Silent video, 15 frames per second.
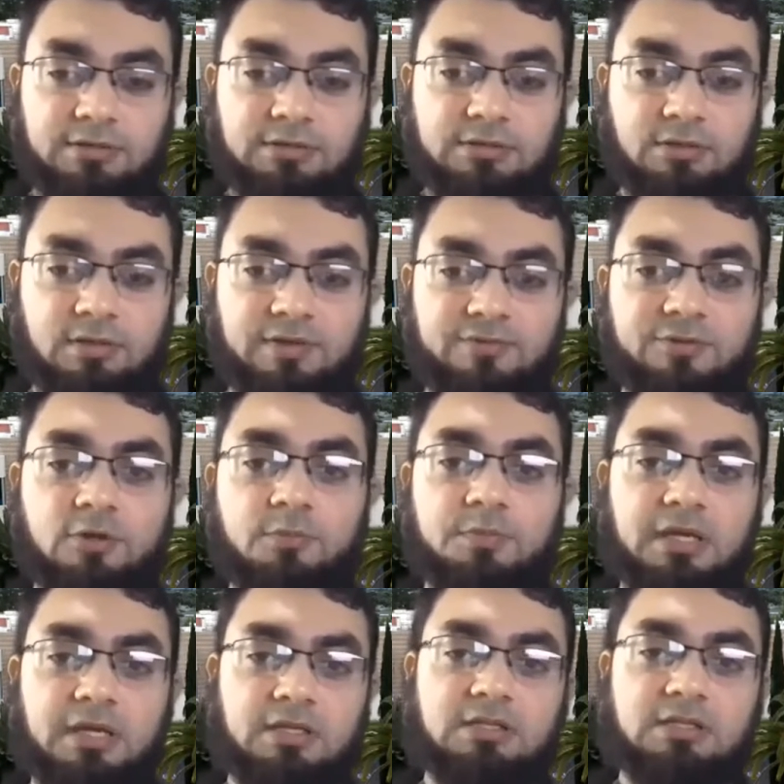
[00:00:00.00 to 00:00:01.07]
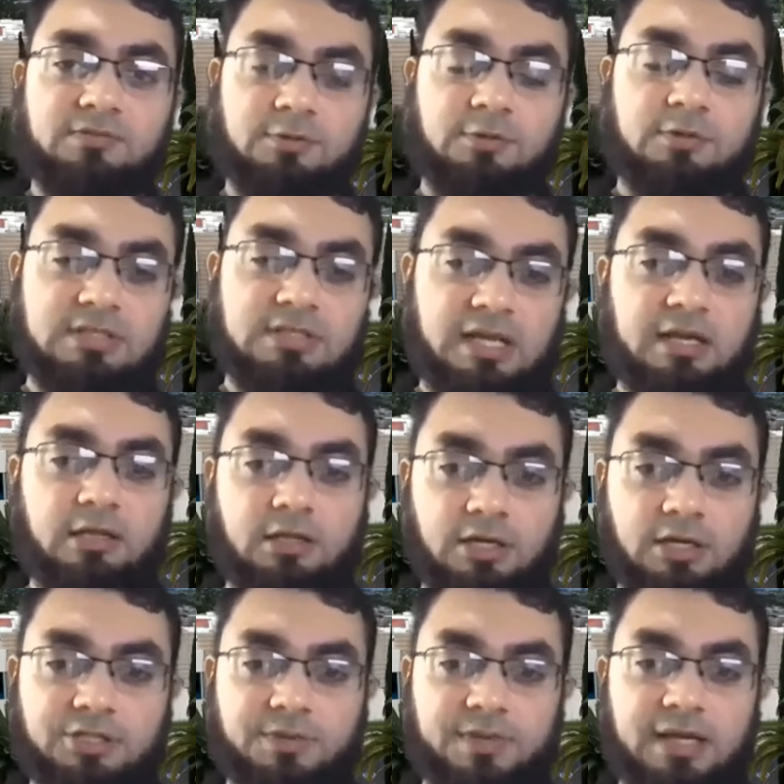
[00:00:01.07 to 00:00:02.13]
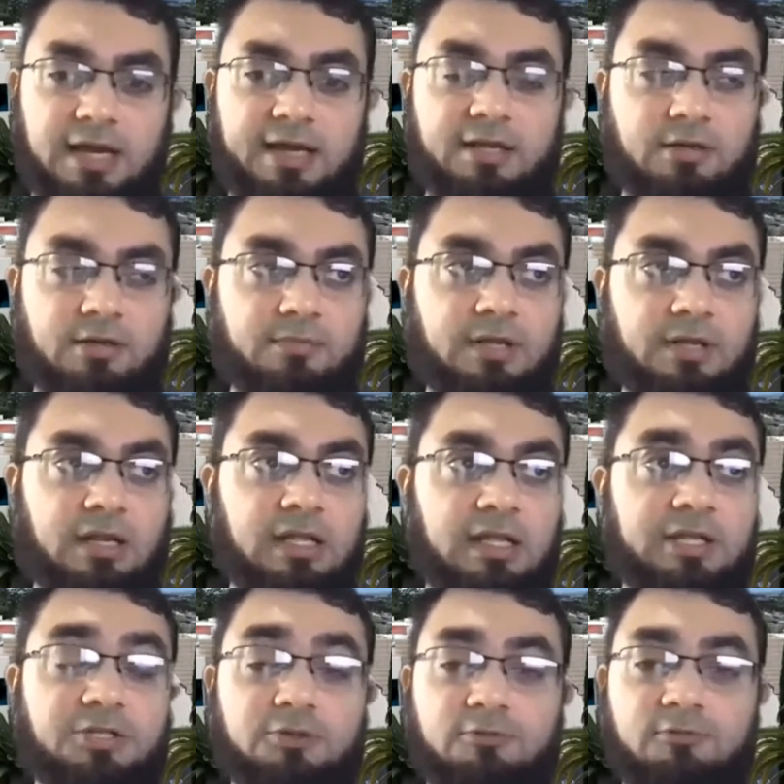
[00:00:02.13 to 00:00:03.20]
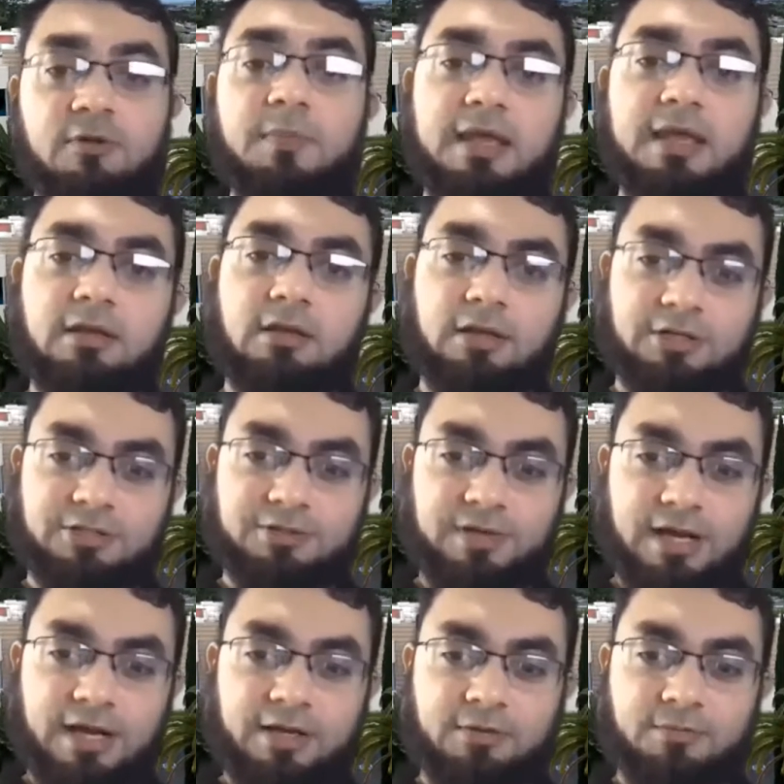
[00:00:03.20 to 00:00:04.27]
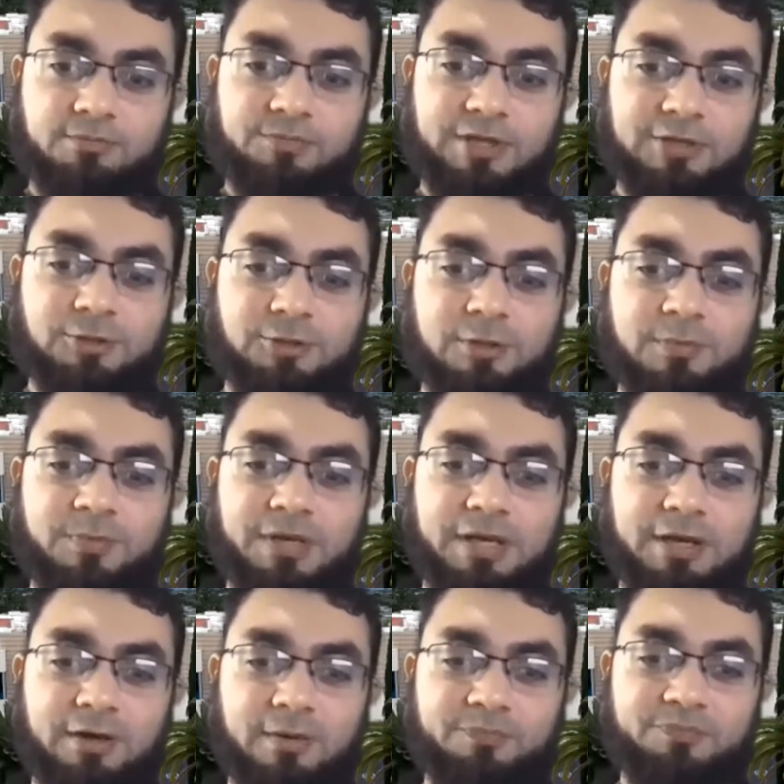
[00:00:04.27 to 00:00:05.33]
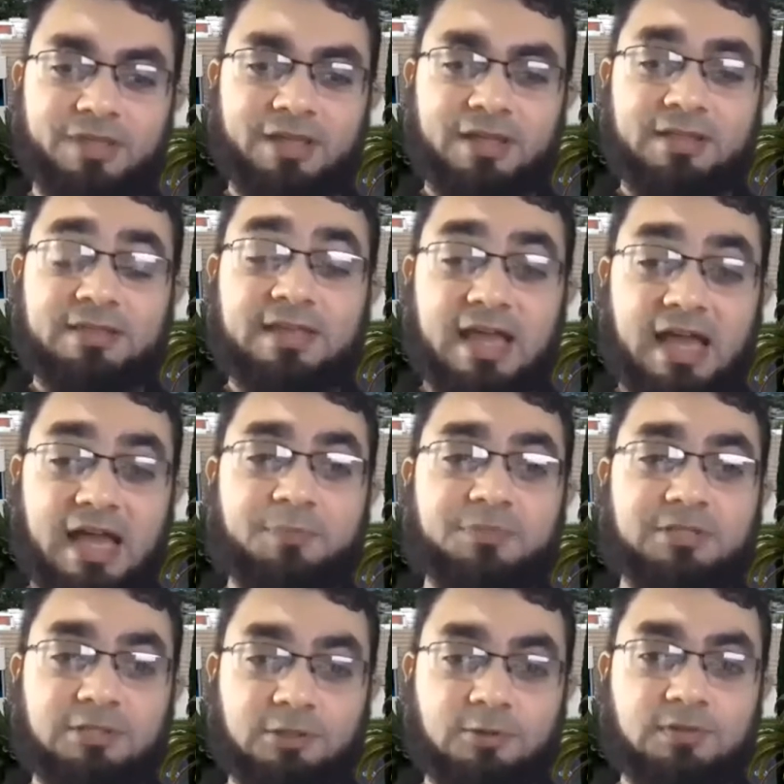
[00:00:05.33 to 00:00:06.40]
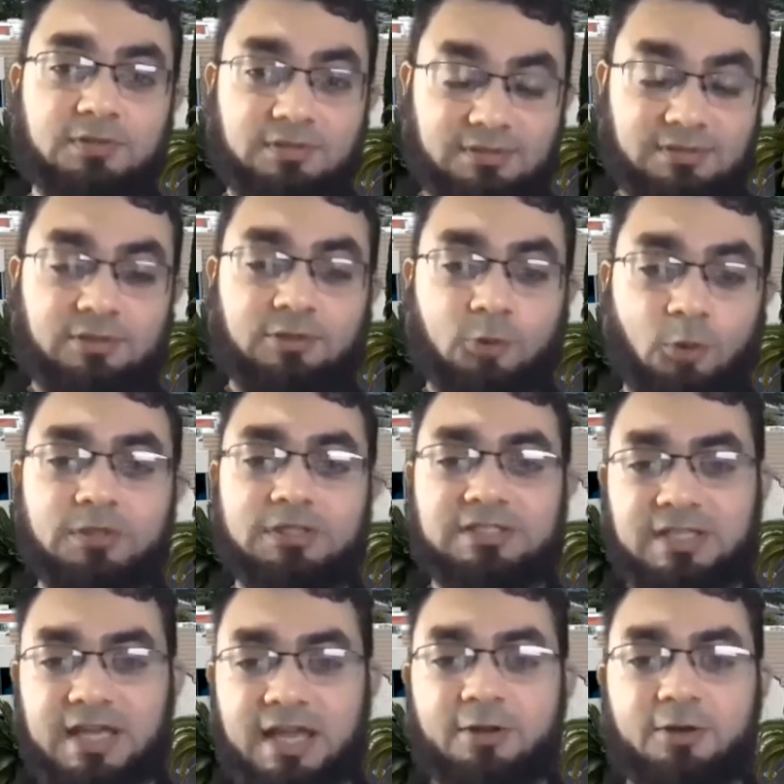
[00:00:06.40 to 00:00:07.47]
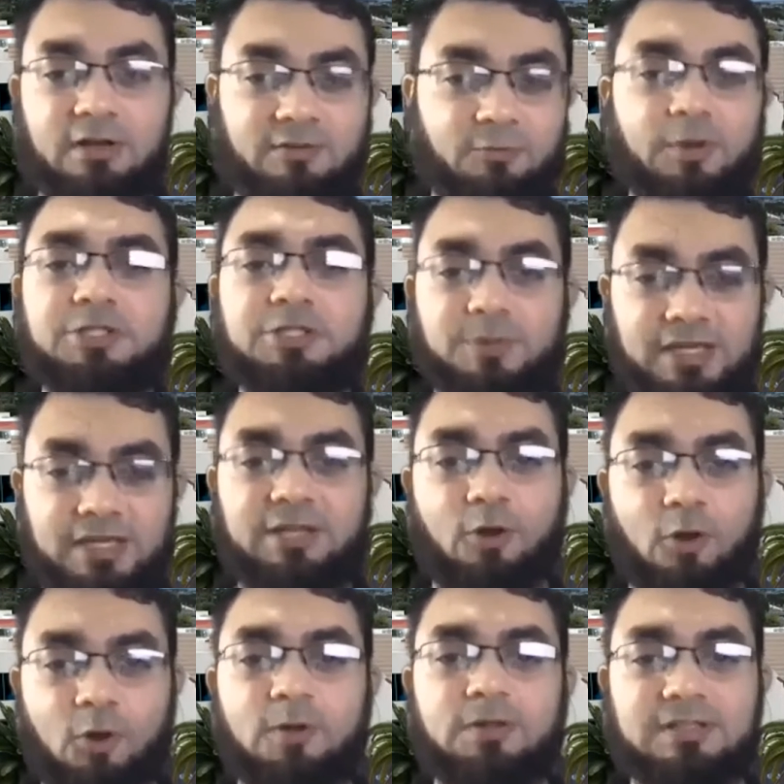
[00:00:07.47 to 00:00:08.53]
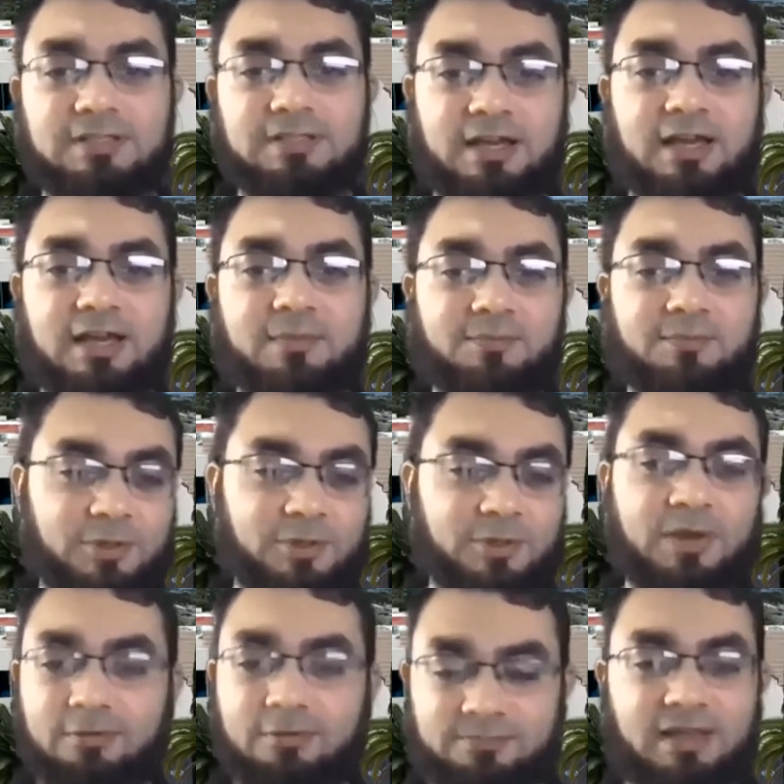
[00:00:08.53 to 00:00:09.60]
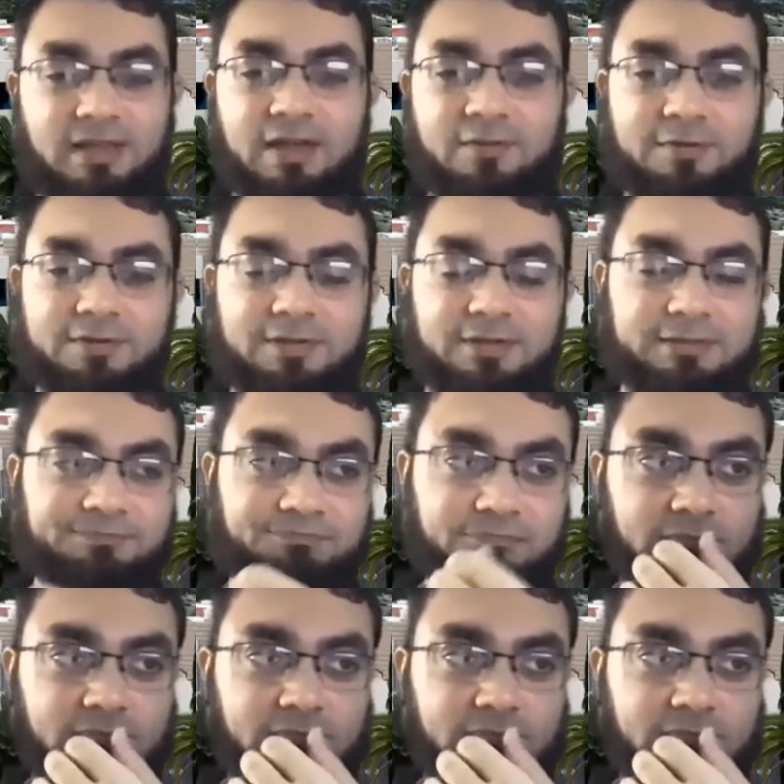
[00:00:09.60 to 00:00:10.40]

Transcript: So even though meat is viewed as like a luxury item, it should remain a luxury item. It shouldn't become the absolute gold standard of what you eat all the time throughout everything.